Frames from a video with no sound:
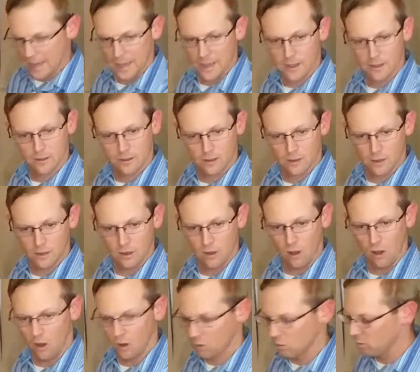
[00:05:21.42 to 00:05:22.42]
at
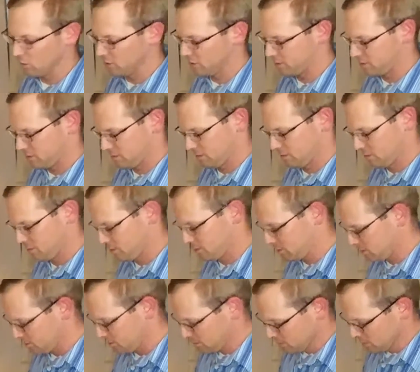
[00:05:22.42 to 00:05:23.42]
goggles.
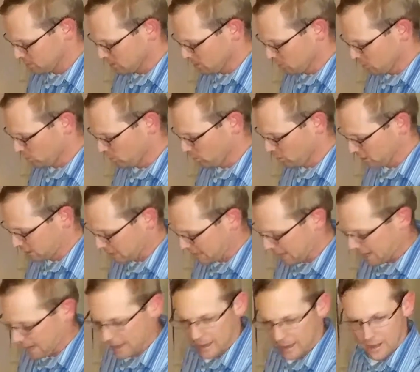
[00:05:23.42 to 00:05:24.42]
We're
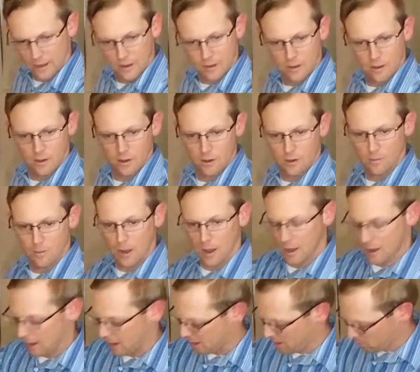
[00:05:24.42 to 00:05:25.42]
looking at, I
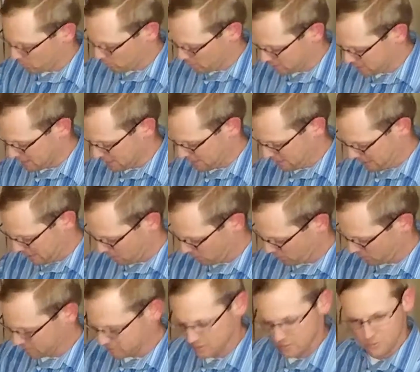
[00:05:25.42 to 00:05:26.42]
don't want to take it
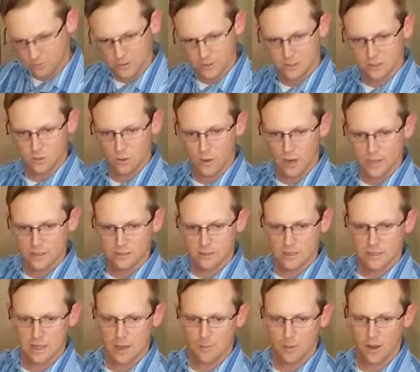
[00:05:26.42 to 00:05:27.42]
out because it fits so
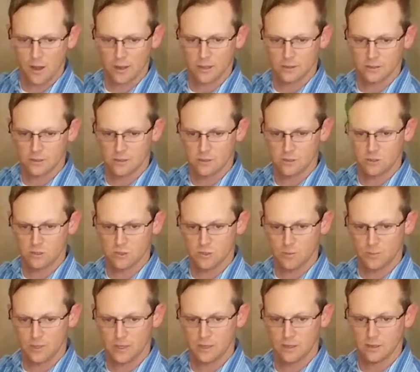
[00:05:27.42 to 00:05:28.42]
nicely in that pocket. This is
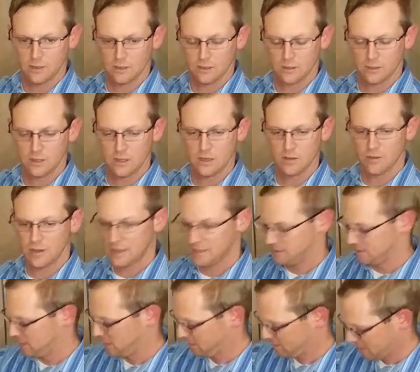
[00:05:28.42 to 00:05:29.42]
just a big thing of
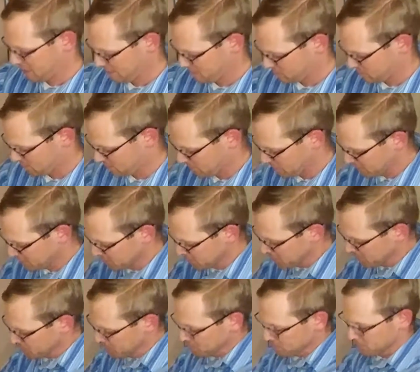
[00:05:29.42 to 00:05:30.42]
hand sanitizer.
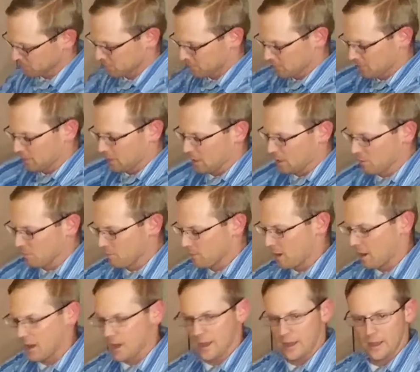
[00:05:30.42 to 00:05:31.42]

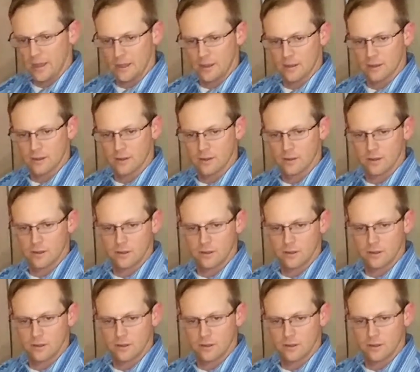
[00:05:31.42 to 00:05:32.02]
My